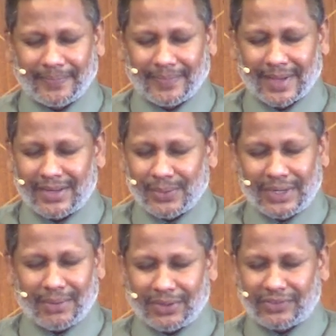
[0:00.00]
that you would
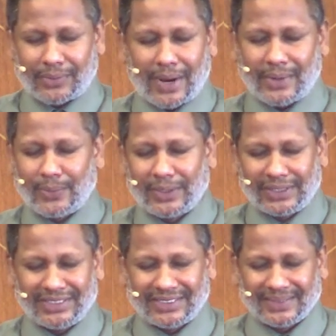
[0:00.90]
give us the right
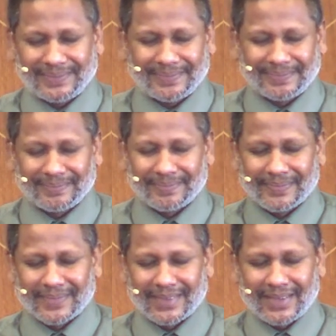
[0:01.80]
words,
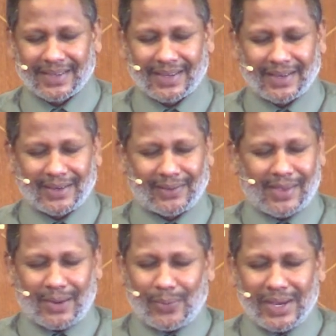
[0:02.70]
so
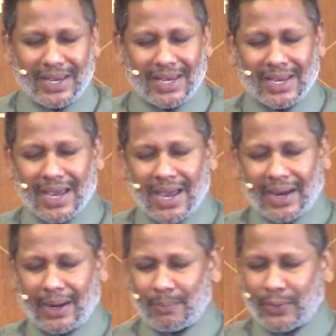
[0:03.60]
that we
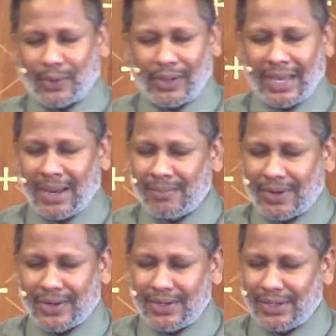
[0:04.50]
can proclaim
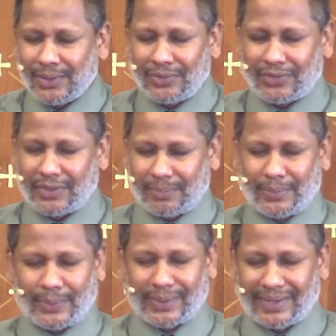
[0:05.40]
good news to the
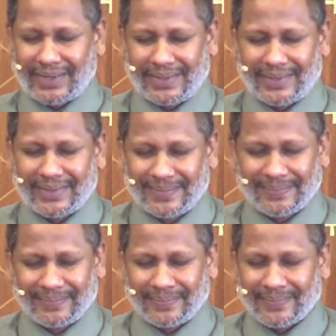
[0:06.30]
poor
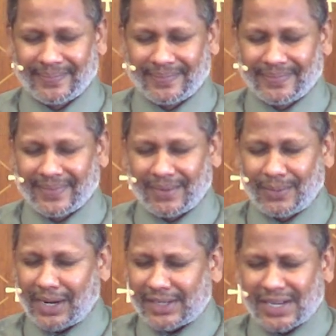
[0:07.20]
with
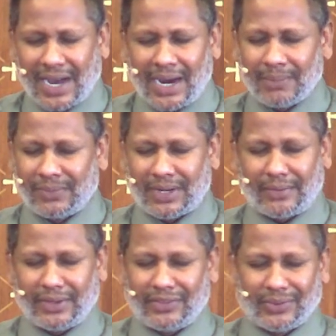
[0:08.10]
our time, with our
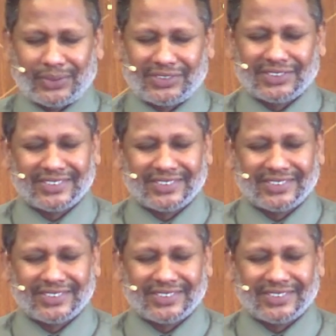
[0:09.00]
resources,